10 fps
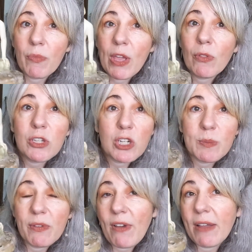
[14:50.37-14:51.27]
They only charged
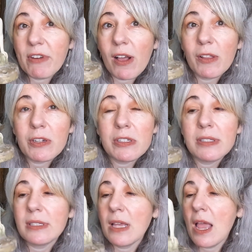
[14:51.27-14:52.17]
me $5.